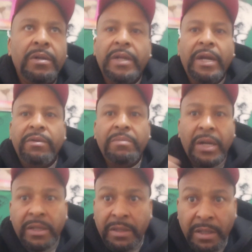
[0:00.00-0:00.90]
And
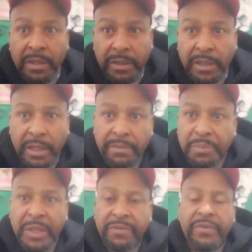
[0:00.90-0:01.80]
everybody thinks
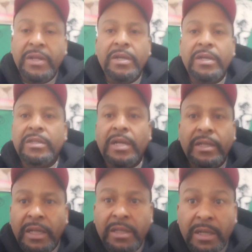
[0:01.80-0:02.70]
that Benavidez
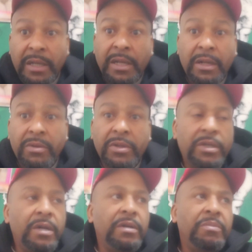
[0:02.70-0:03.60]
like they think Canelo is
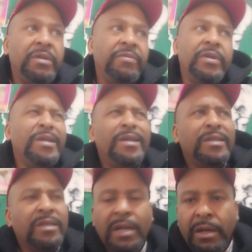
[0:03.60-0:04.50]
scared of
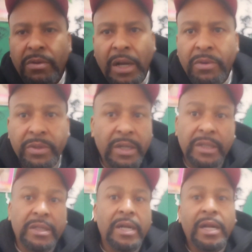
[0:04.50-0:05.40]
Benavidez, and I don't. I don't
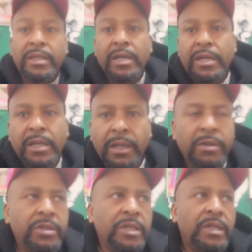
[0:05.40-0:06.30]
think it's that. I think
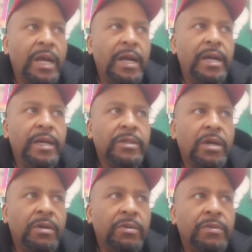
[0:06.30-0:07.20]
Canelo is just an
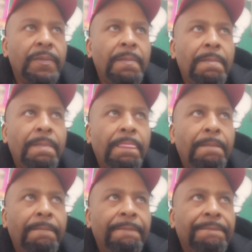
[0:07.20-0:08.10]
asshole.
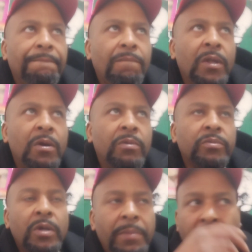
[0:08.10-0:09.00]
You know what
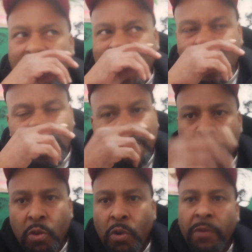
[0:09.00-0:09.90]
I'm talking about? I think it'd
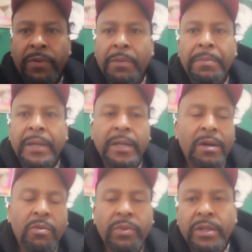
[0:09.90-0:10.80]
be more over the money.
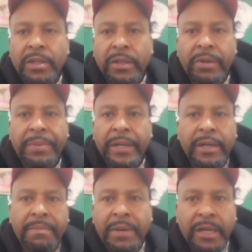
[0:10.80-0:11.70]
I don't really think nobody
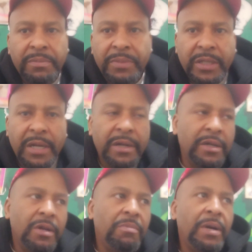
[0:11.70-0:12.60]
that box be scared
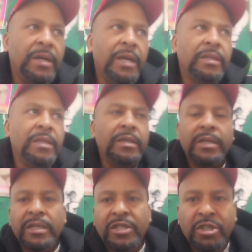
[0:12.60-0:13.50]
of nobody. I think
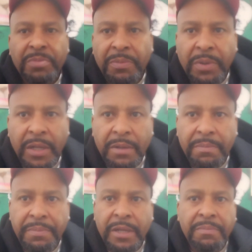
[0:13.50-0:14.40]
niggas just be
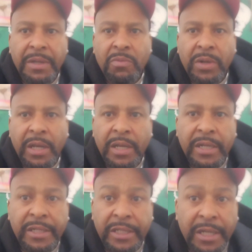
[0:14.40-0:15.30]
playing big me when they
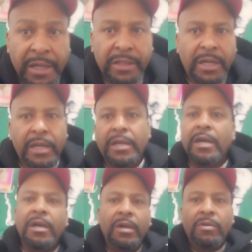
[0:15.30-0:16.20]
get a chance. Like
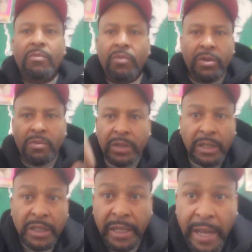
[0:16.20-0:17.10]
when you what
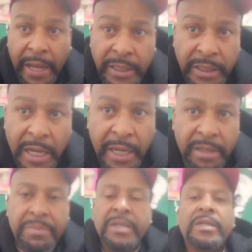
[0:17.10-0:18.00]
they say the A side
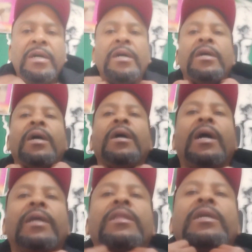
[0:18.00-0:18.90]
and the B side,
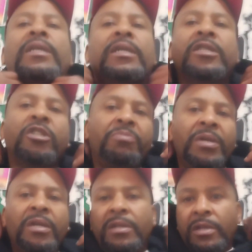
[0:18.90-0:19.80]
I think niggas just
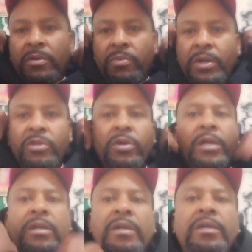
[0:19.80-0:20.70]
be in there really
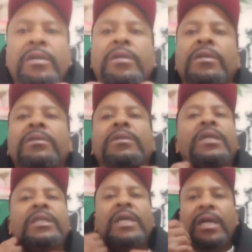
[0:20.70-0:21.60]
trying to uh
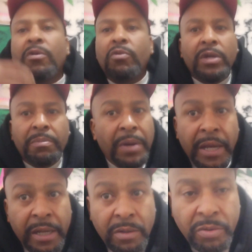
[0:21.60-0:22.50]
dictate who get
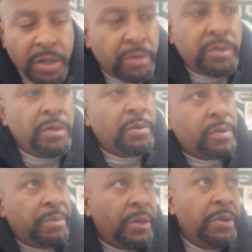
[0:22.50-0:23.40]
paid and who don't. You know what I'm
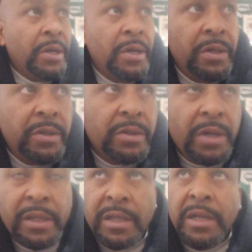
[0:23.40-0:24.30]
talking about?
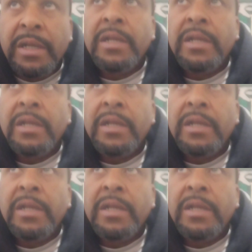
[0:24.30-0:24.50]
So I think